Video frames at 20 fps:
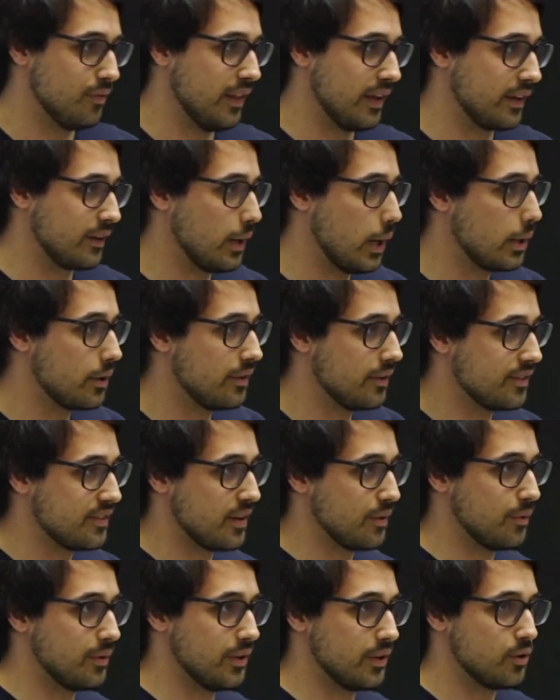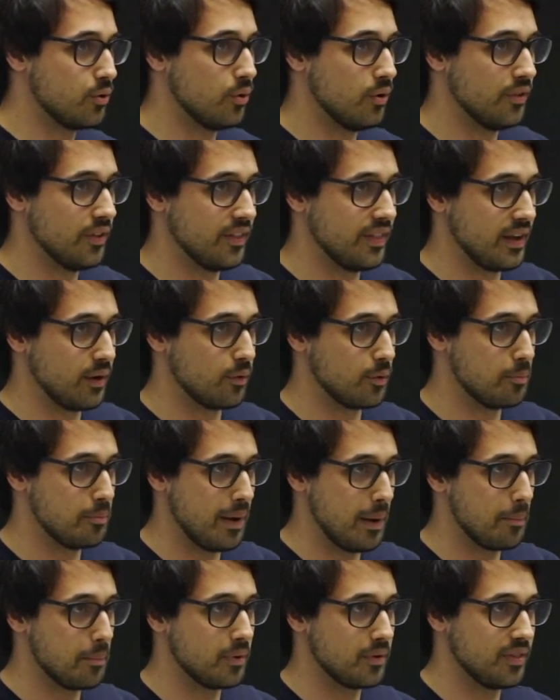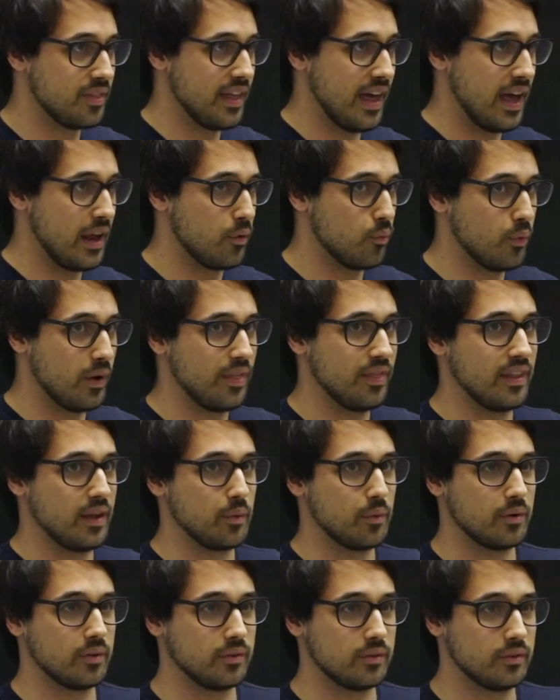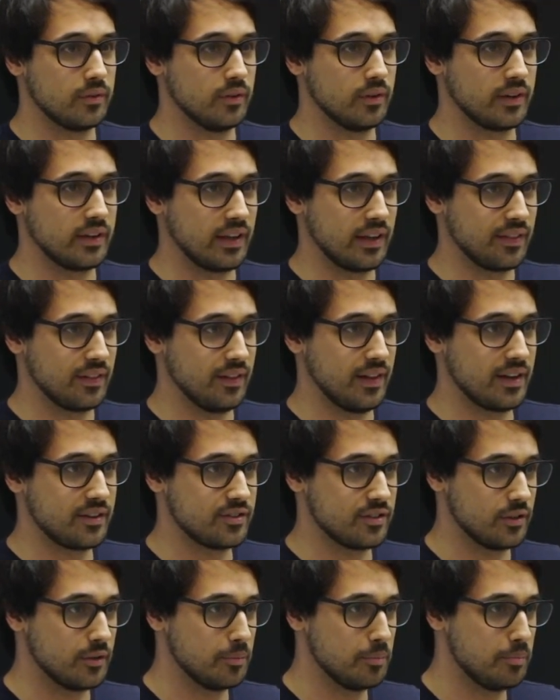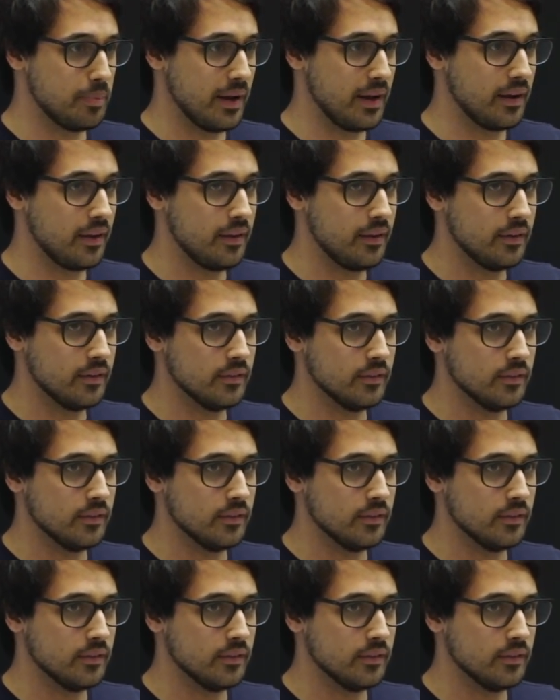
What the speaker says: like, not only is that really cool that they remembered that when they were looking at the lecture, but